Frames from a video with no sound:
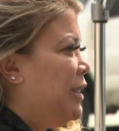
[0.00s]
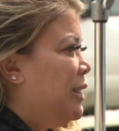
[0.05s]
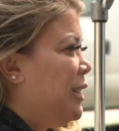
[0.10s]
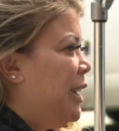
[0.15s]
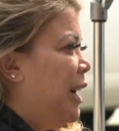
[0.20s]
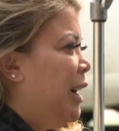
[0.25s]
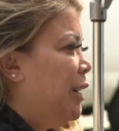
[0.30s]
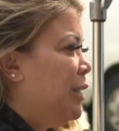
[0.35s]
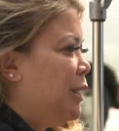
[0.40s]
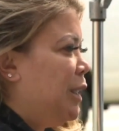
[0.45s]

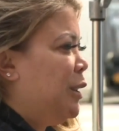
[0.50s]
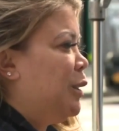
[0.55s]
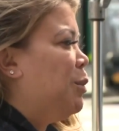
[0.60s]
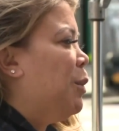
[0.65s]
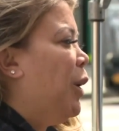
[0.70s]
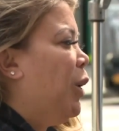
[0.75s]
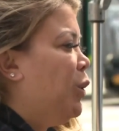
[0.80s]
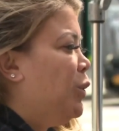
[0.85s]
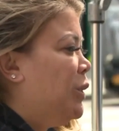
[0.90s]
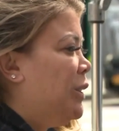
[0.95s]
scares
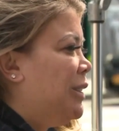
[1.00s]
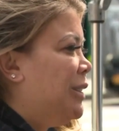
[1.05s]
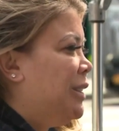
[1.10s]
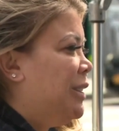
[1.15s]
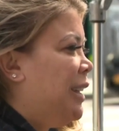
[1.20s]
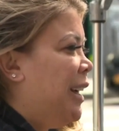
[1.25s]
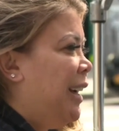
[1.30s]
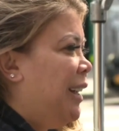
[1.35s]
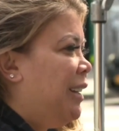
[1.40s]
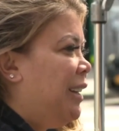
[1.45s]
us most
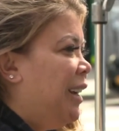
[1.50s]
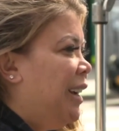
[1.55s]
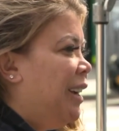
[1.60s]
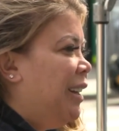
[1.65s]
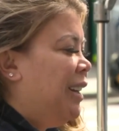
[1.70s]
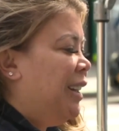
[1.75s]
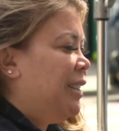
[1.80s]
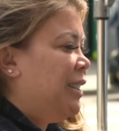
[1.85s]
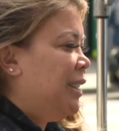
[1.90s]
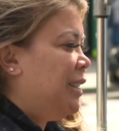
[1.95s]
is that
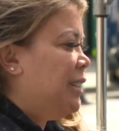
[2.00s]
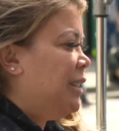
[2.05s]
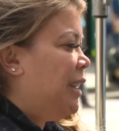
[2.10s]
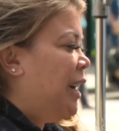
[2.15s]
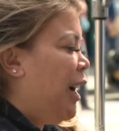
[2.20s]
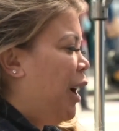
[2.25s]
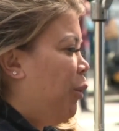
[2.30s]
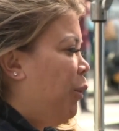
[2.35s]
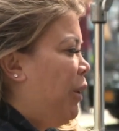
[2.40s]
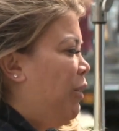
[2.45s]
this is,
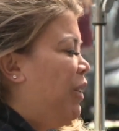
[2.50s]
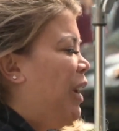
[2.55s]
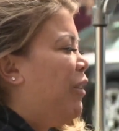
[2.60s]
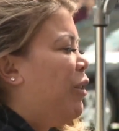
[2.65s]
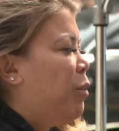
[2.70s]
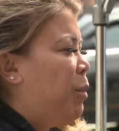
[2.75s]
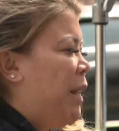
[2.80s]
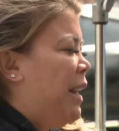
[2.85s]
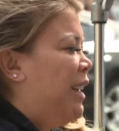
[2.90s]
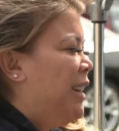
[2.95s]
uh, we've
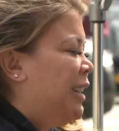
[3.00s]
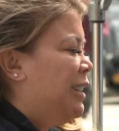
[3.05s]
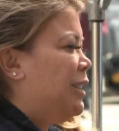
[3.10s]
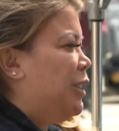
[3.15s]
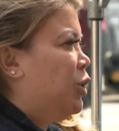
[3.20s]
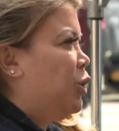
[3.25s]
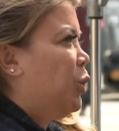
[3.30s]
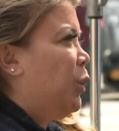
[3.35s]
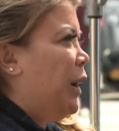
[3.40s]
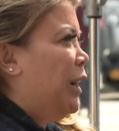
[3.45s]
never been in this
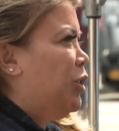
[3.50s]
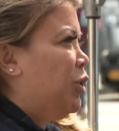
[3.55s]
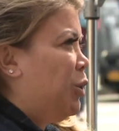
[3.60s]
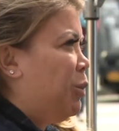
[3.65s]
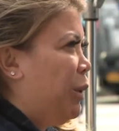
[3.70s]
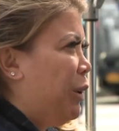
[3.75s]
situation